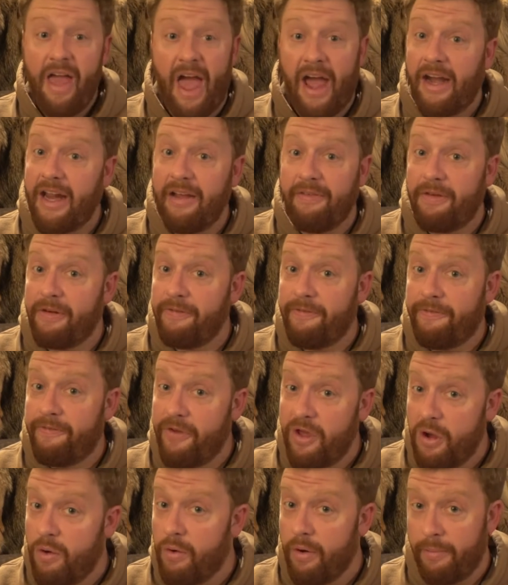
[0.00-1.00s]
and even
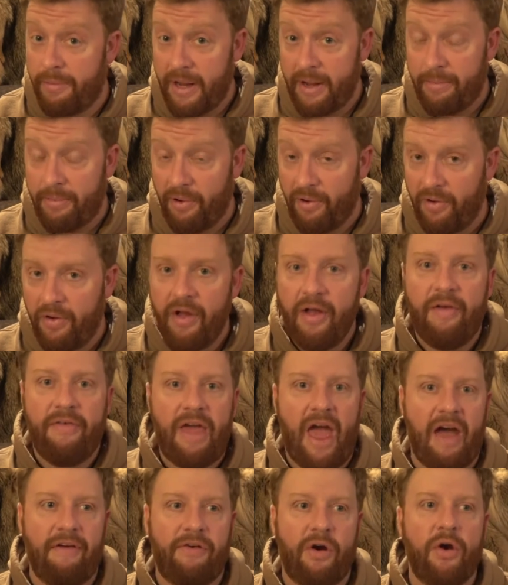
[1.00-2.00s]
fewer people
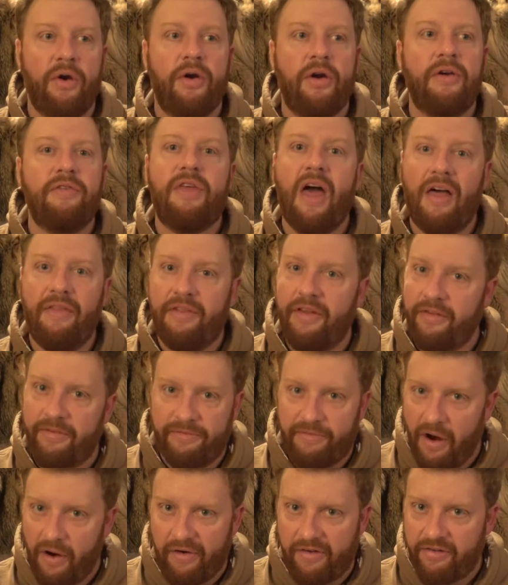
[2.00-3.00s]
have heard that this
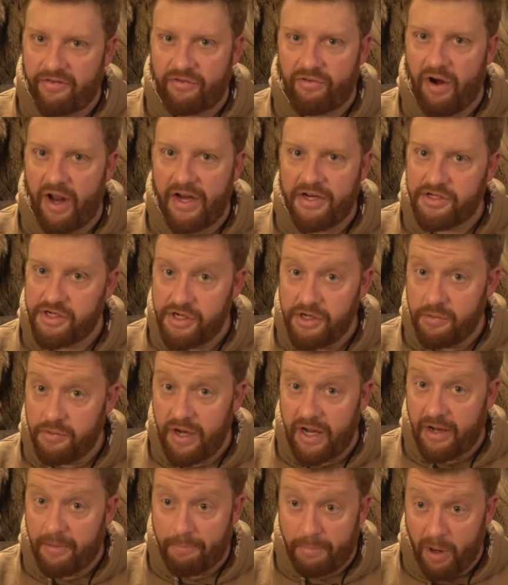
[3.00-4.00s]
very strange and
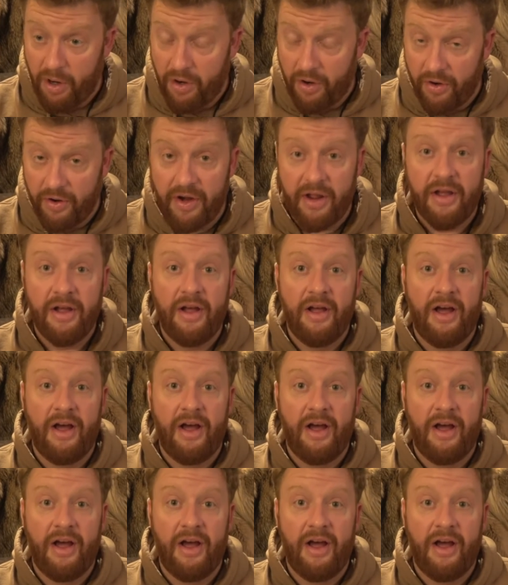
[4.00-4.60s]
unique bird